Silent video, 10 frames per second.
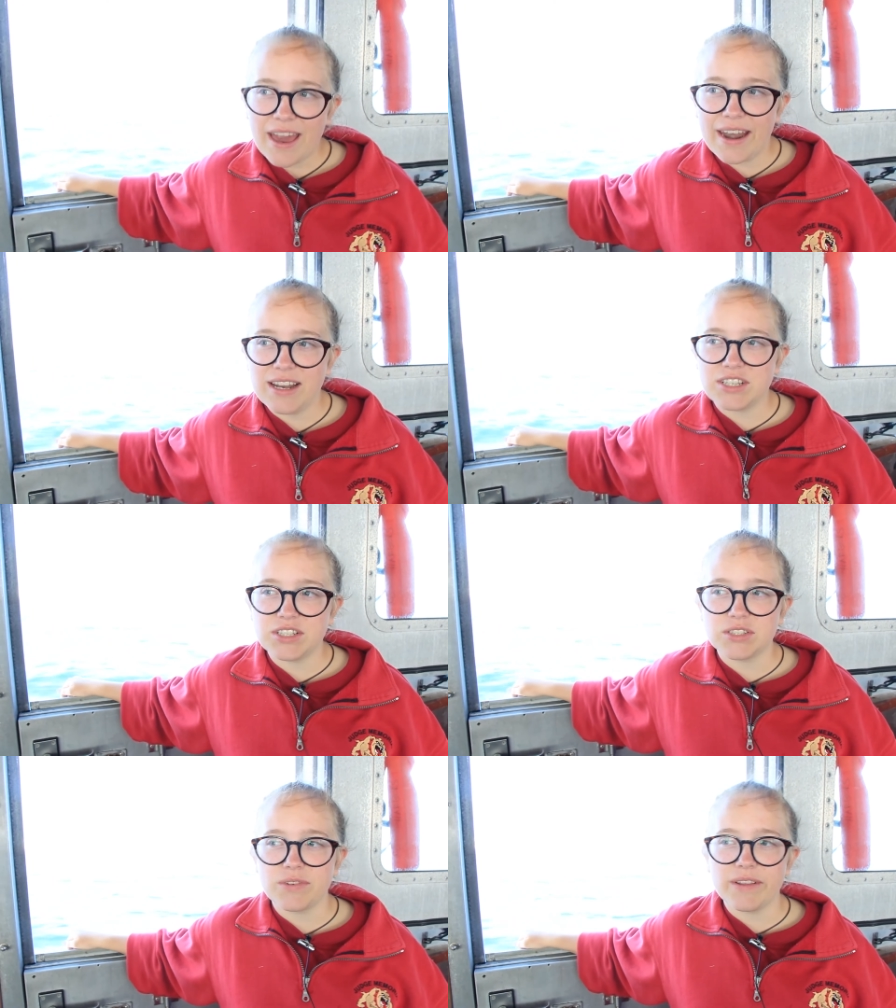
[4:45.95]
and it's
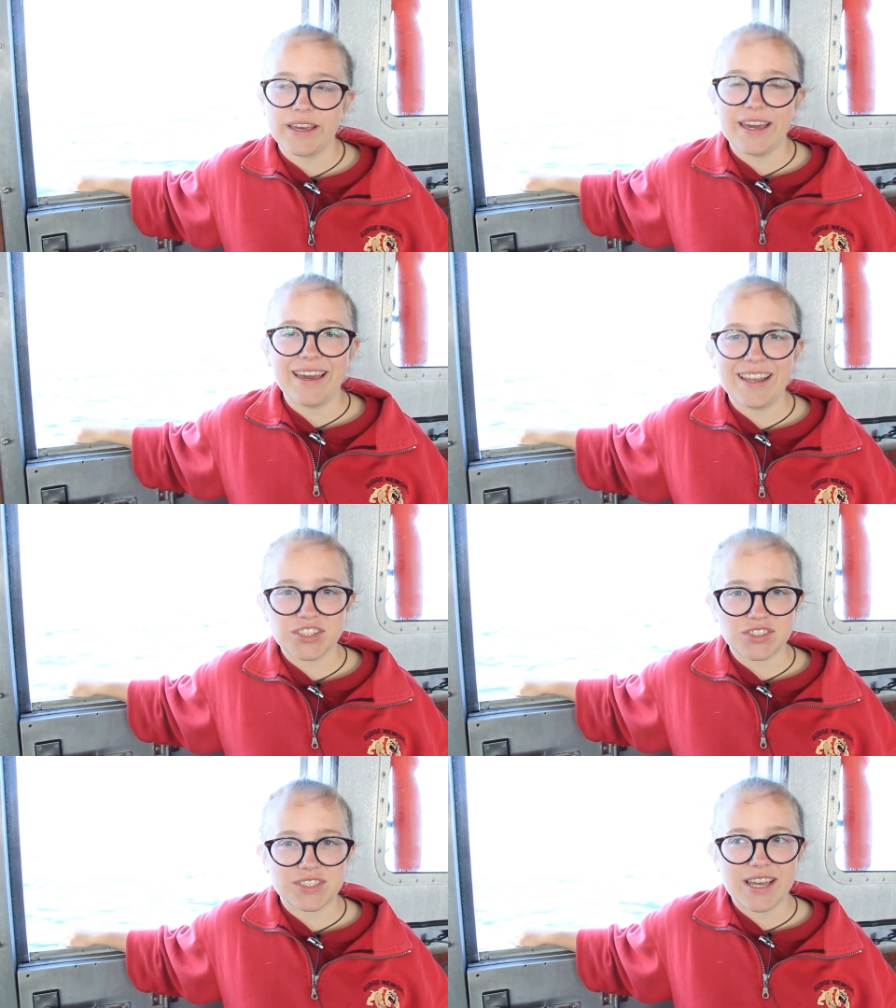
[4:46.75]
just really
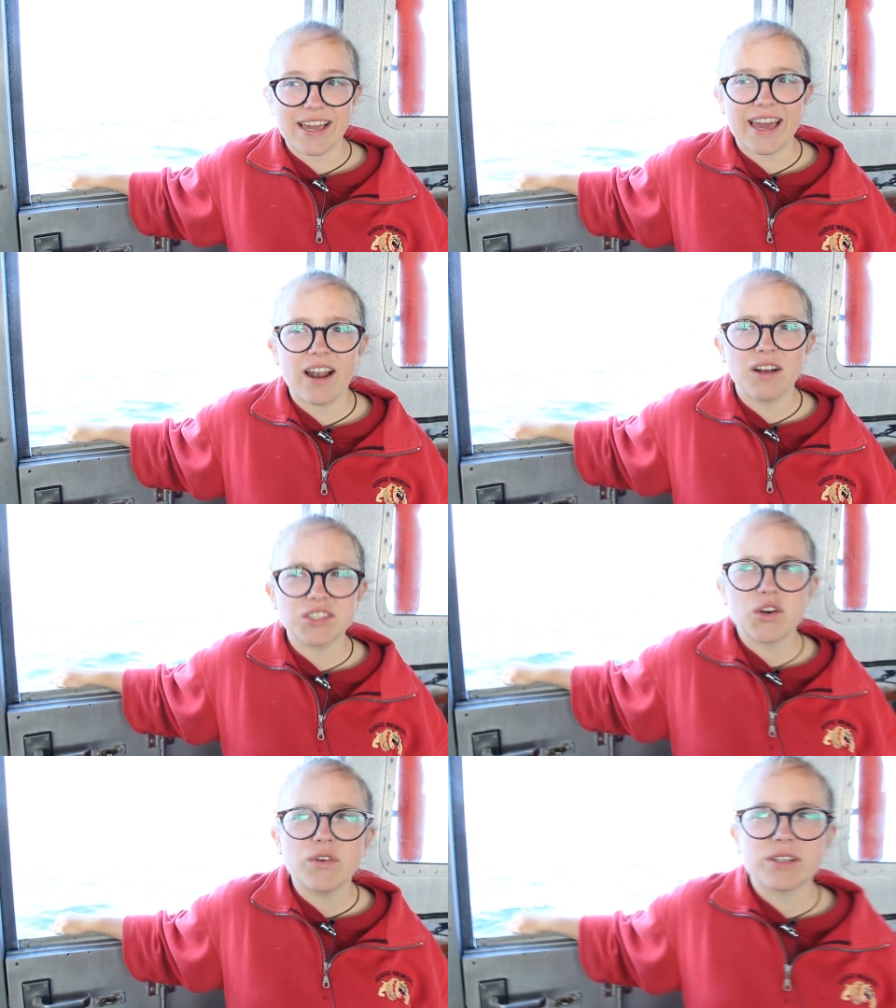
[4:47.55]
interesting and
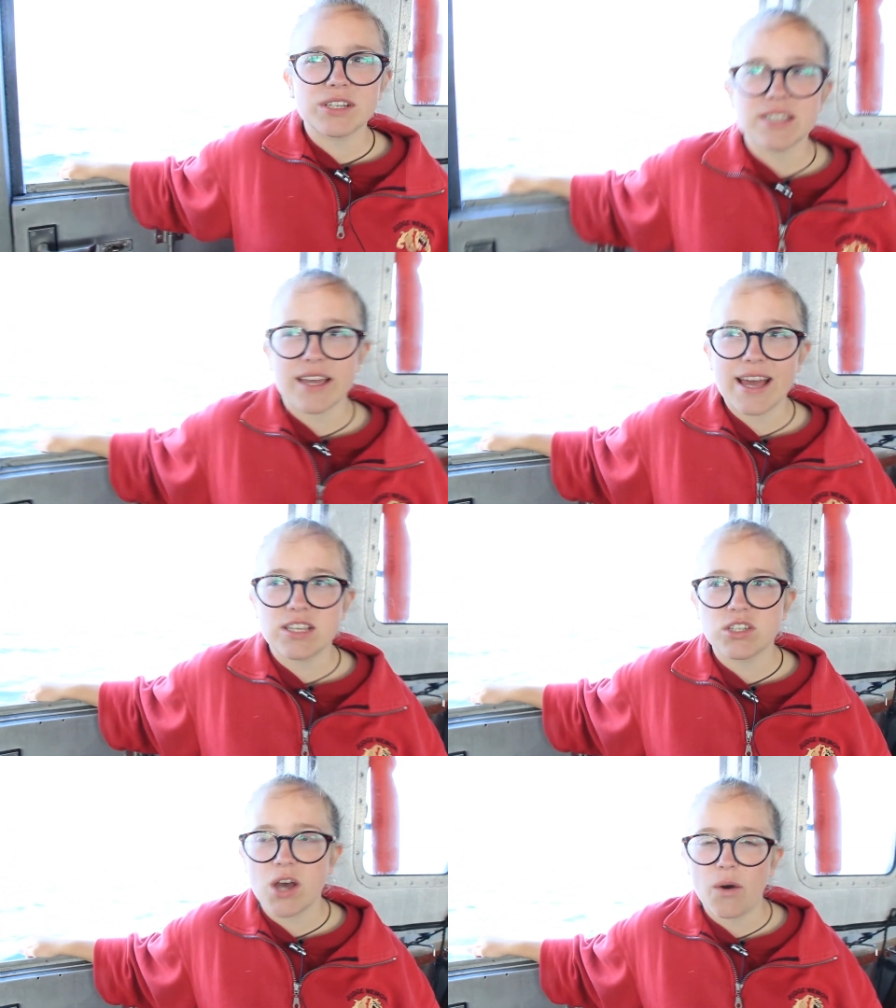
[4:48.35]
also just
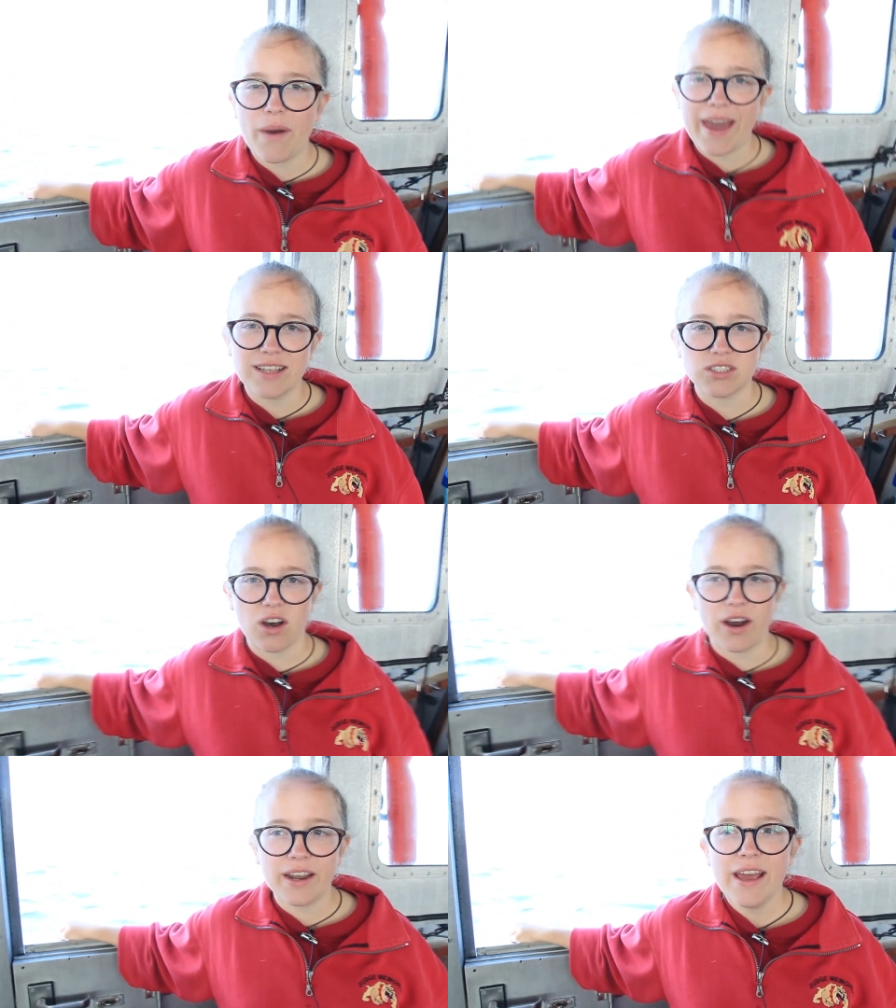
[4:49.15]
it's so
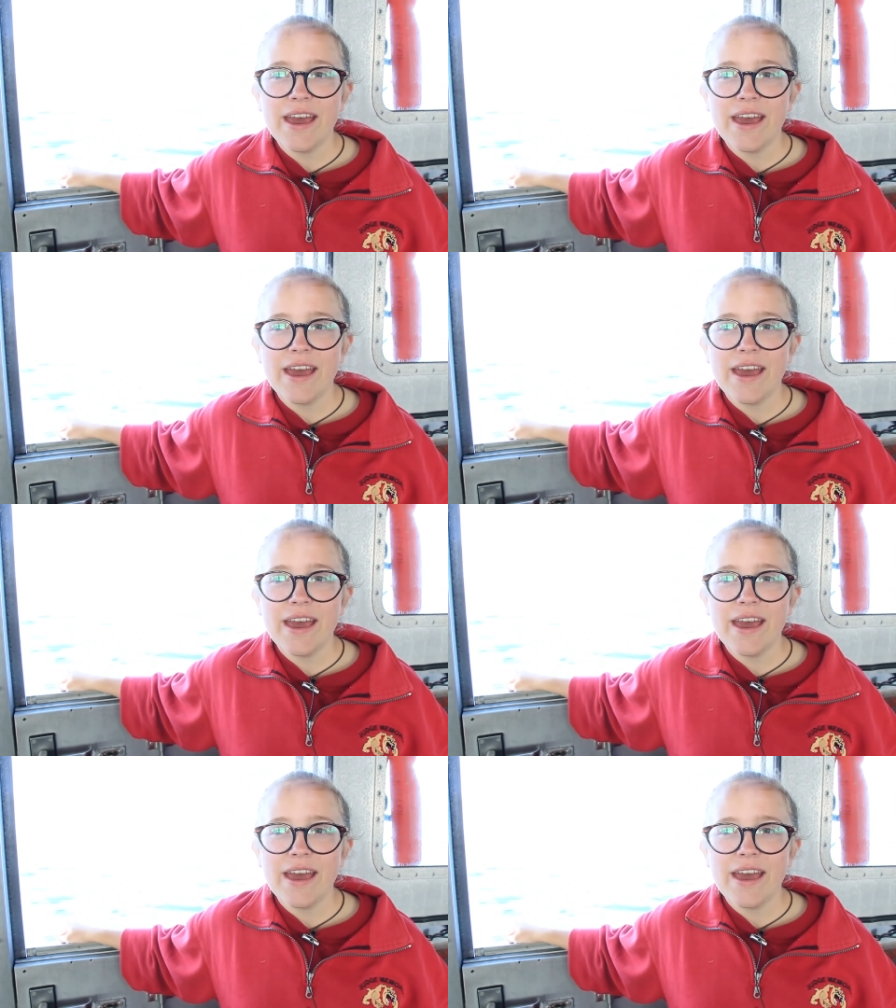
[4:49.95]
hands-on